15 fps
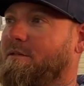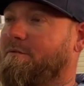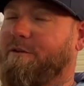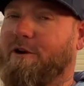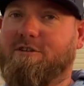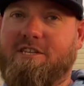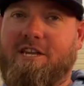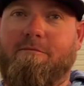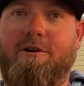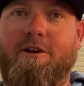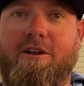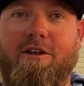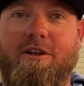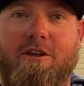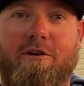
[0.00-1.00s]
first thing we're
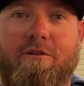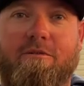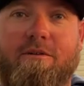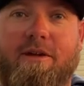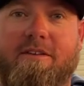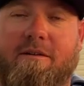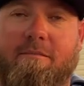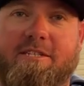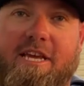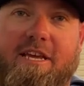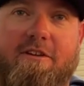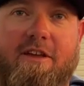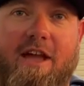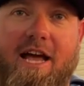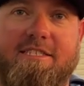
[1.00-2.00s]
gonna do is I'm gonna
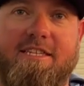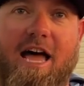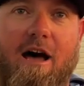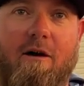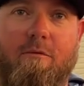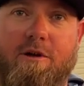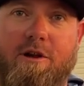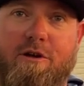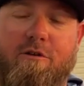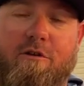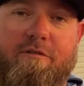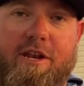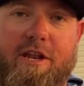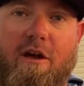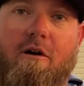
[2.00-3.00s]
take you guys out. We're gonna do a
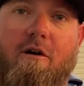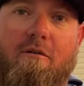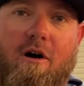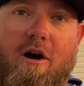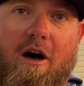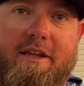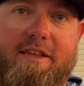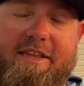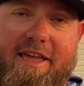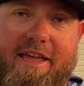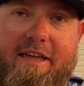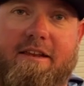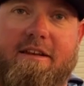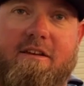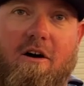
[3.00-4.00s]
video
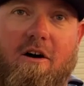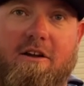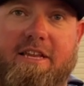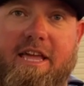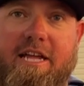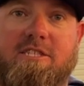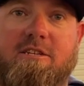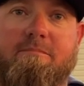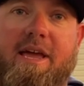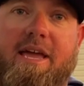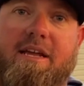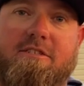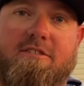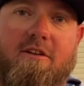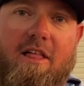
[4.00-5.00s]
again on catch and bait
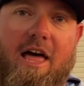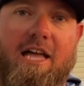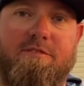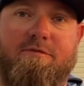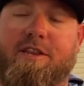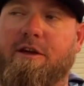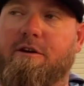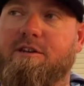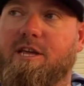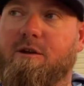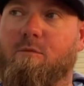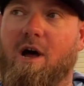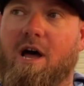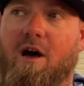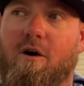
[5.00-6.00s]
because our last video
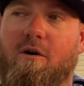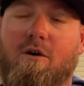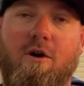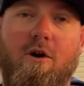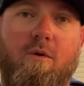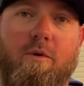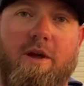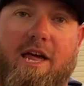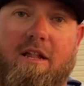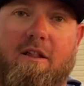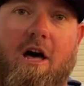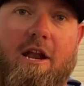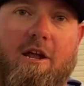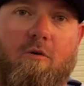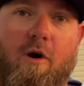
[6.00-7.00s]
did well. We got a
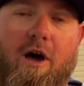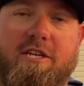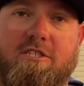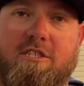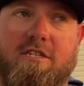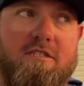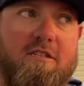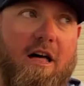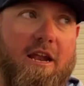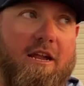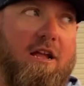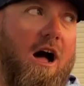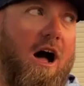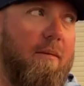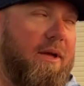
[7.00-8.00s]
lot of questions, a lot of
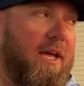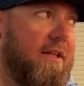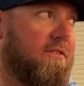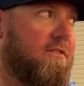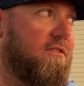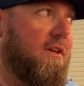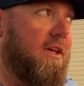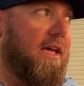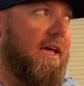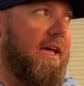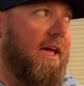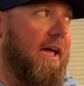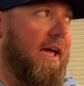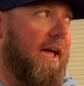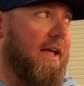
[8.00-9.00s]
comments.
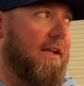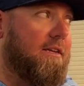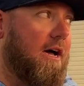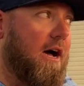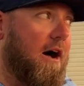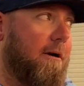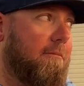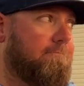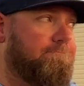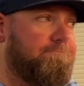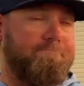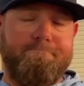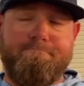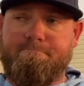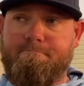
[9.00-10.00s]
And um,
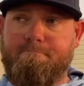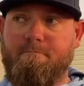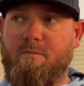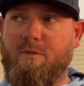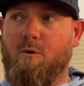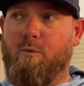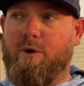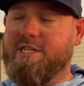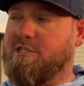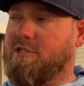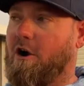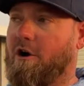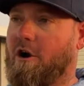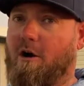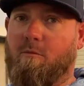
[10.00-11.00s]
we
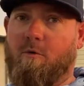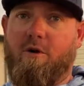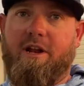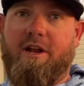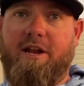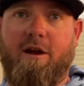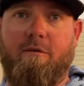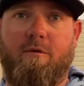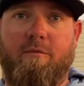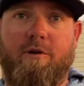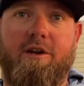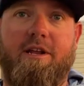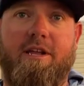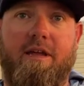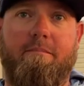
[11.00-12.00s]
start our morning here when we're
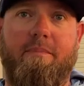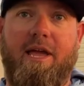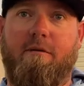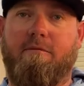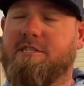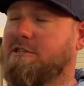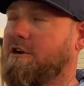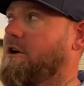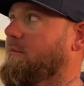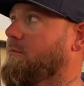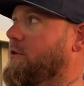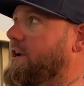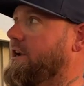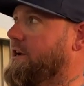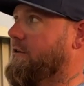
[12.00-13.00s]
going to get bait. We start our
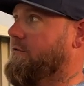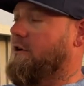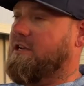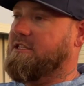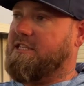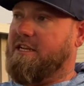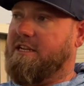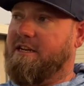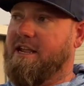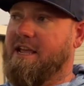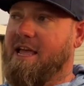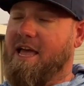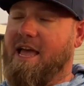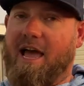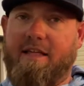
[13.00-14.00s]
morning here in Ruskin
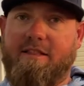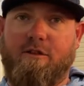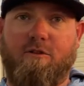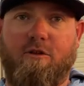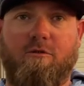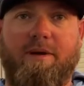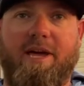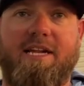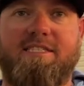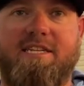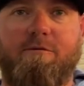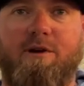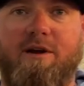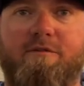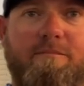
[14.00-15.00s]
at the Little
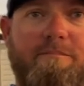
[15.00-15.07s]
Manatee River